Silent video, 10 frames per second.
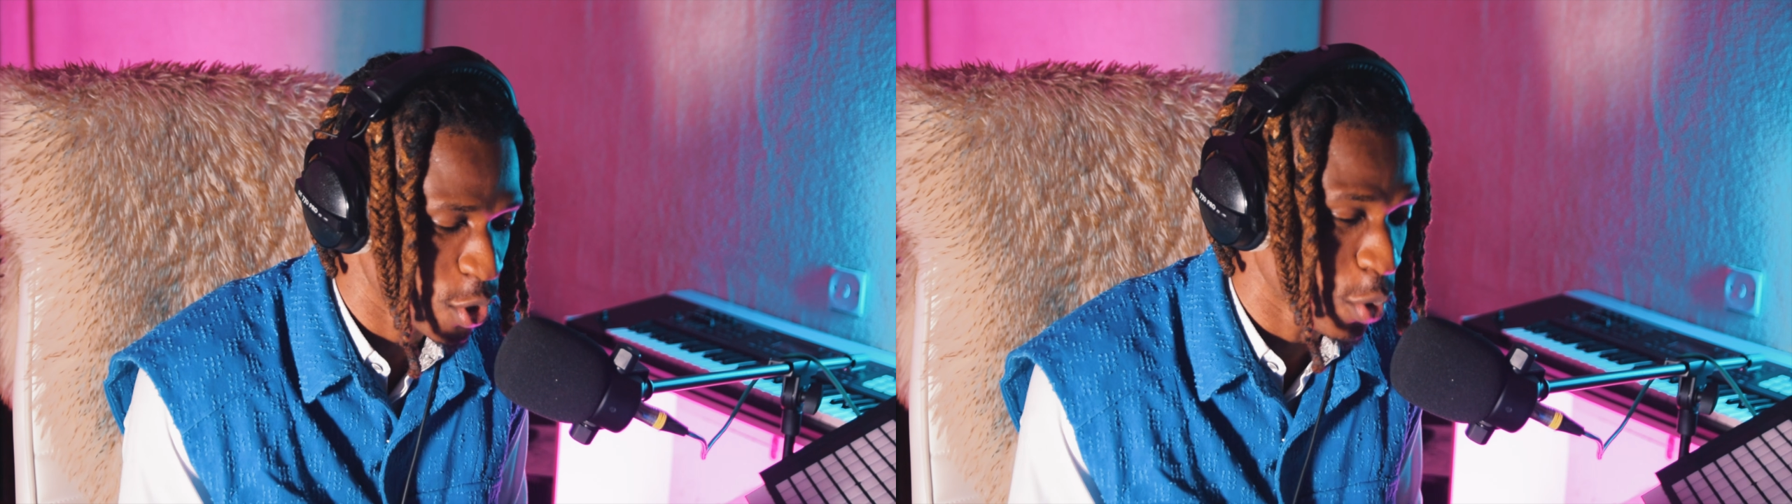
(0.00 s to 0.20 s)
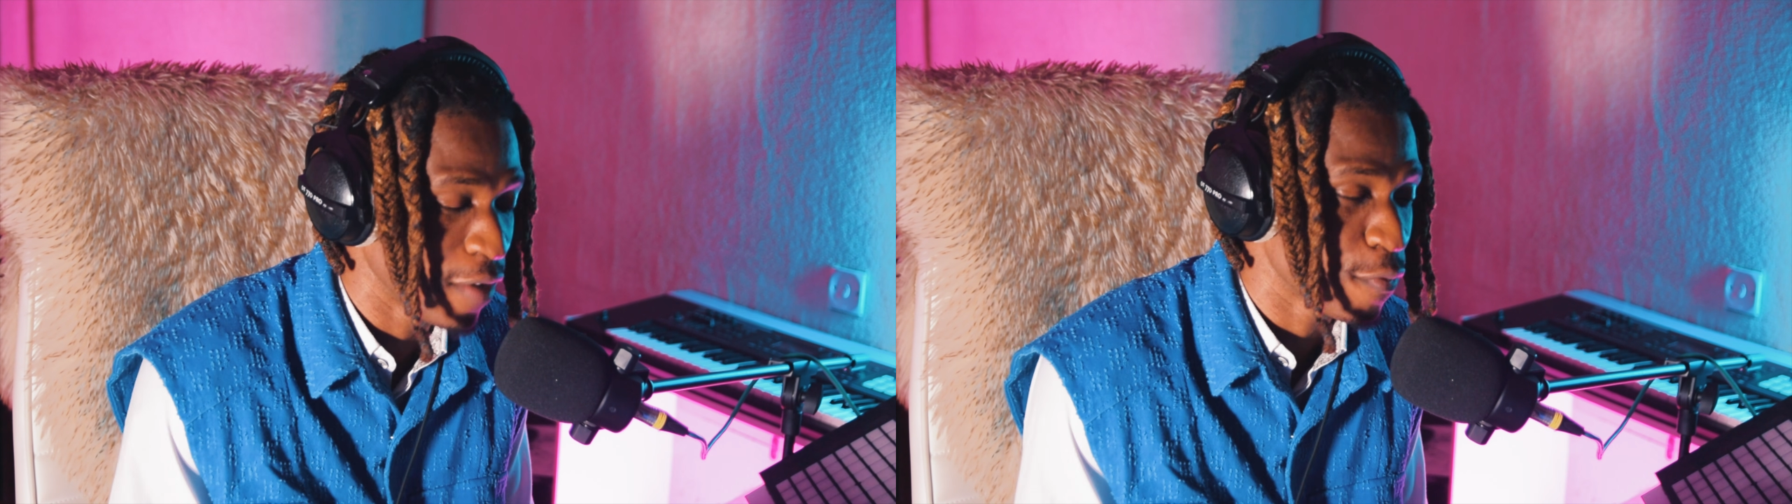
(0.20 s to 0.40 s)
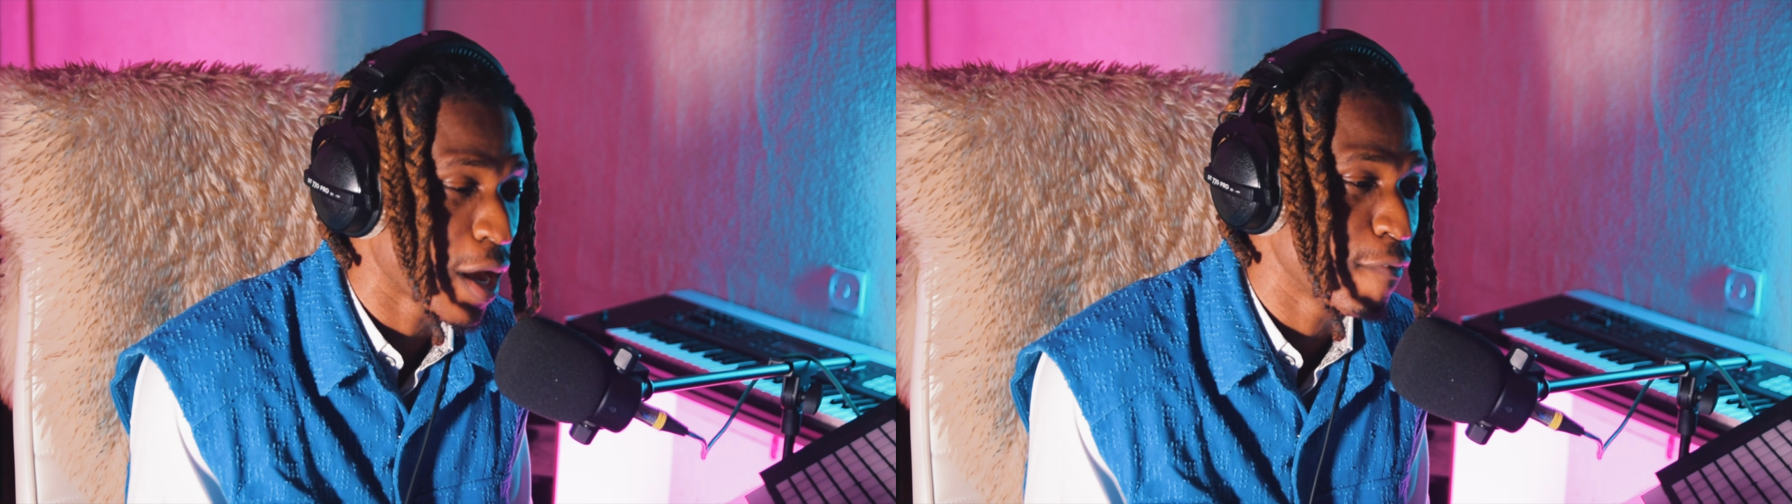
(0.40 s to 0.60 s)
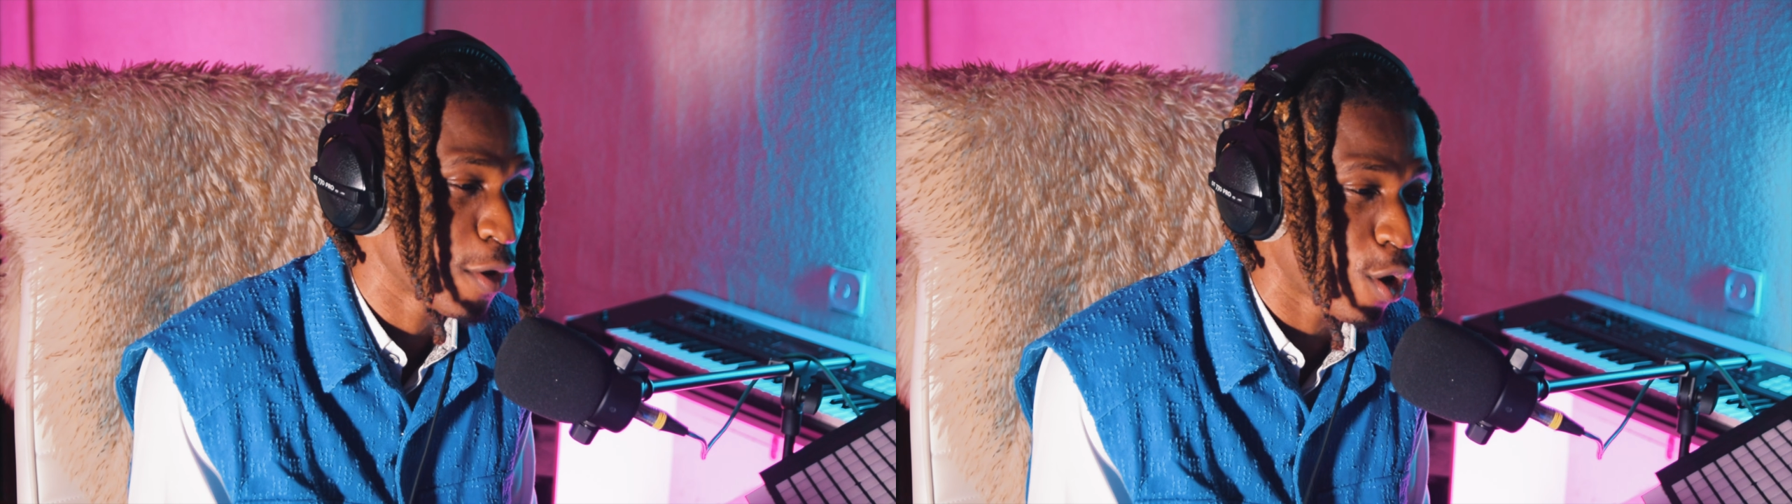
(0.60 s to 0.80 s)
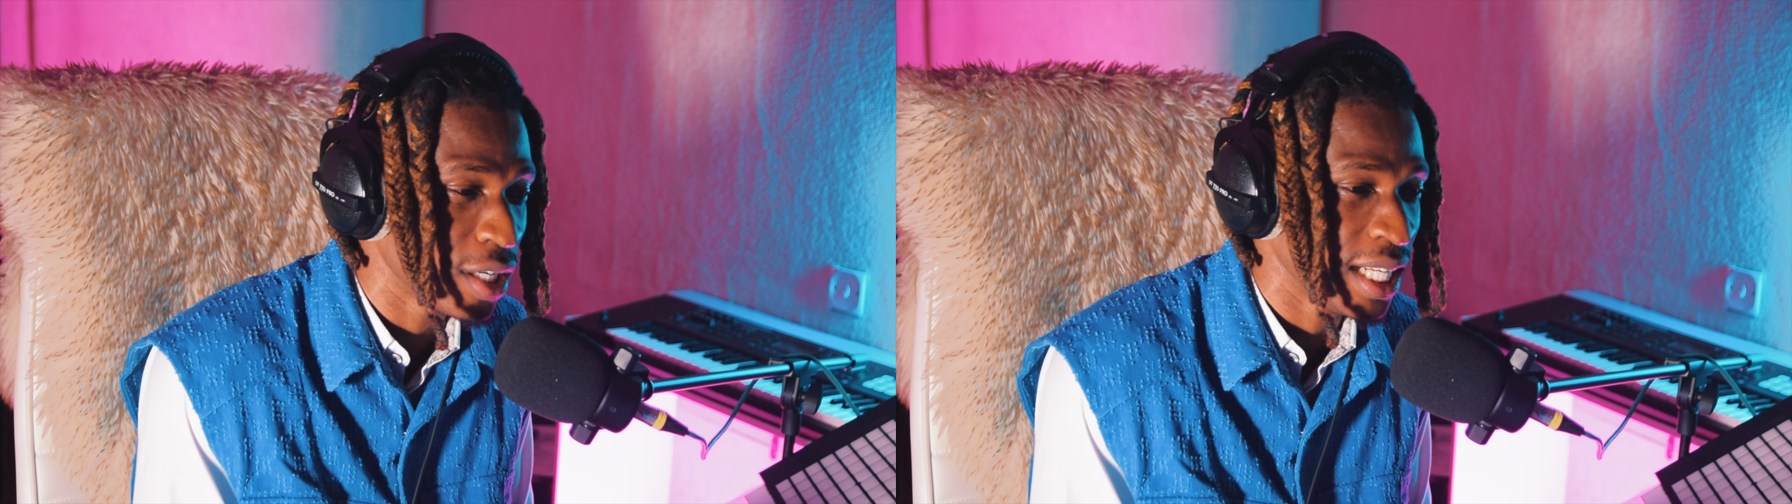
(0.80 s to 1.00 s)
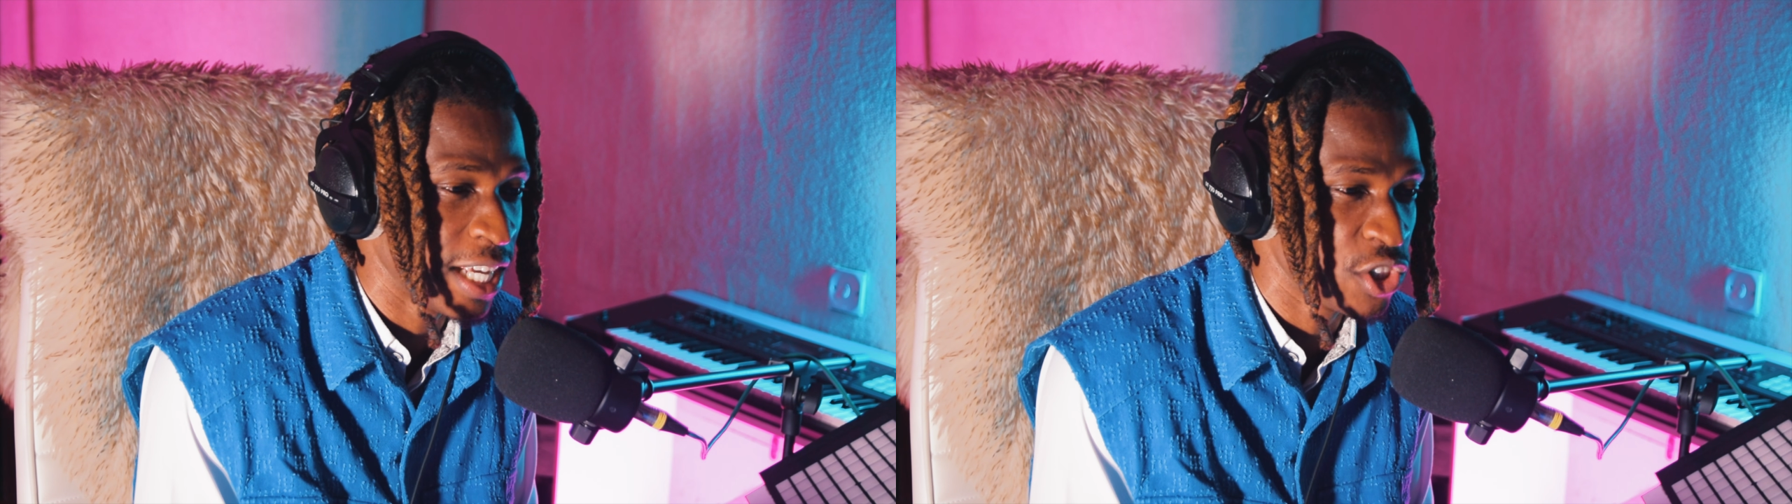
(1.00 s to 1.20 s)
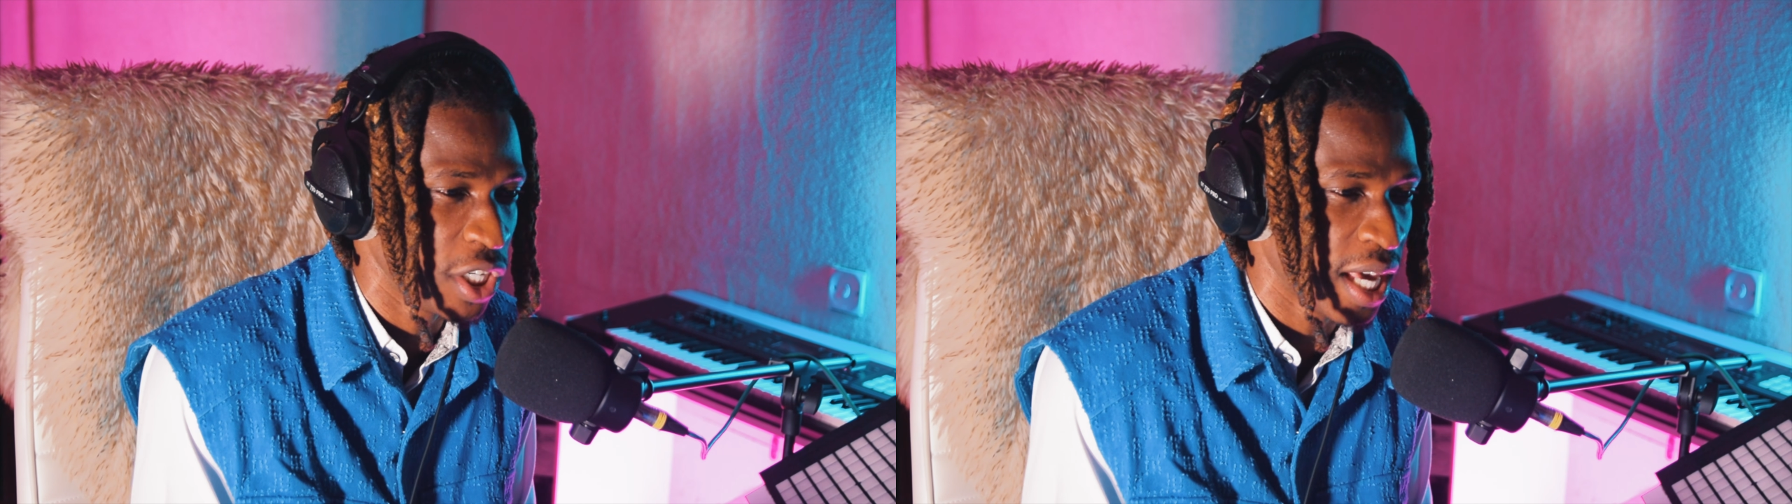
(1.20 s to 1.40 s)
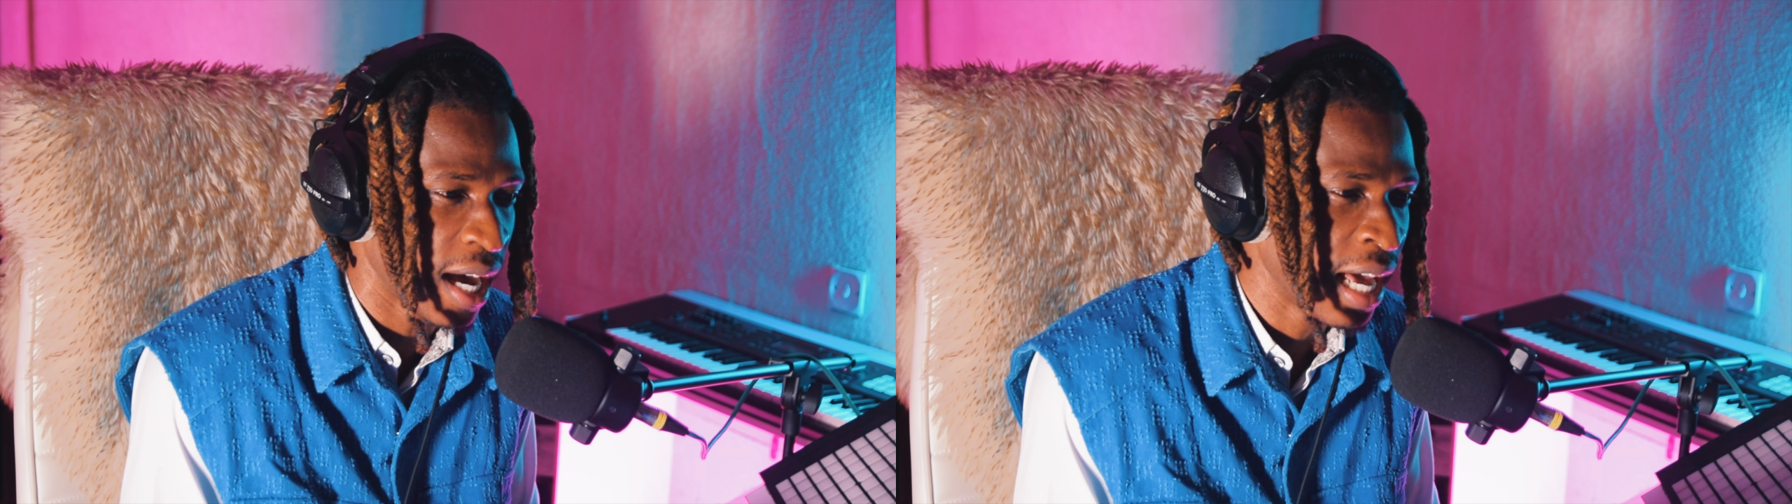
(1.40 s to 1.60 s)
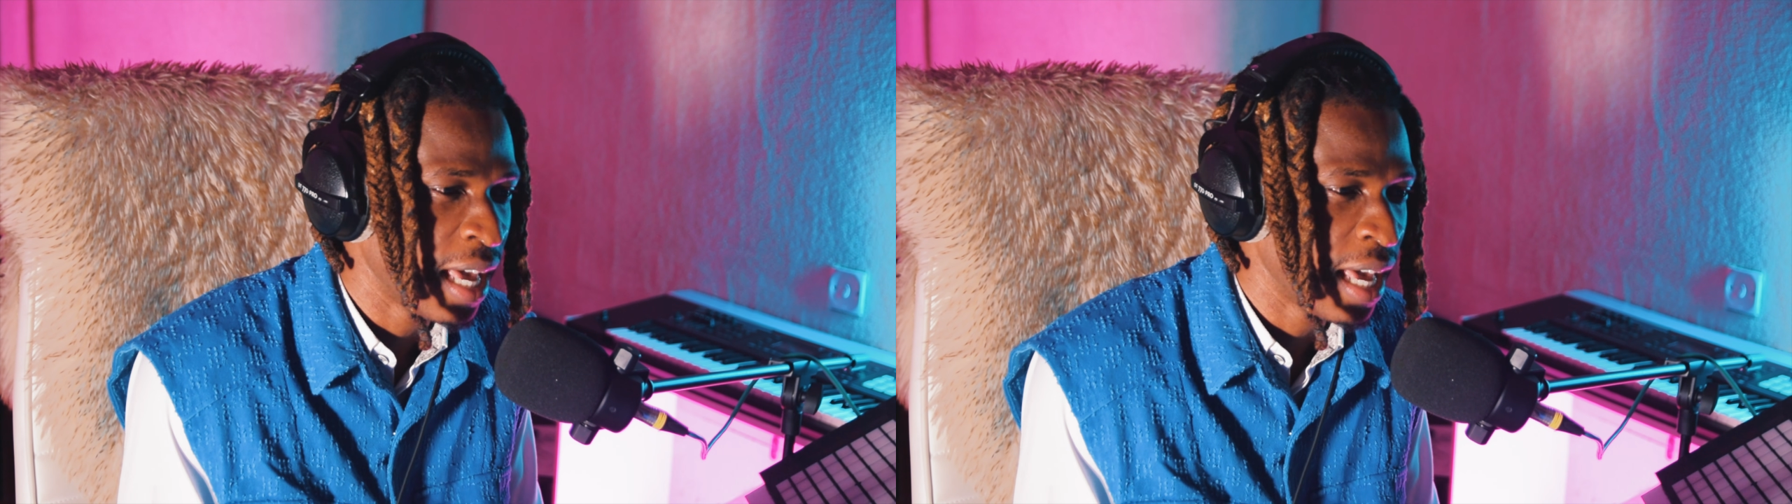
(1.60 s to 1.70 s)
So if you're a recording engineer,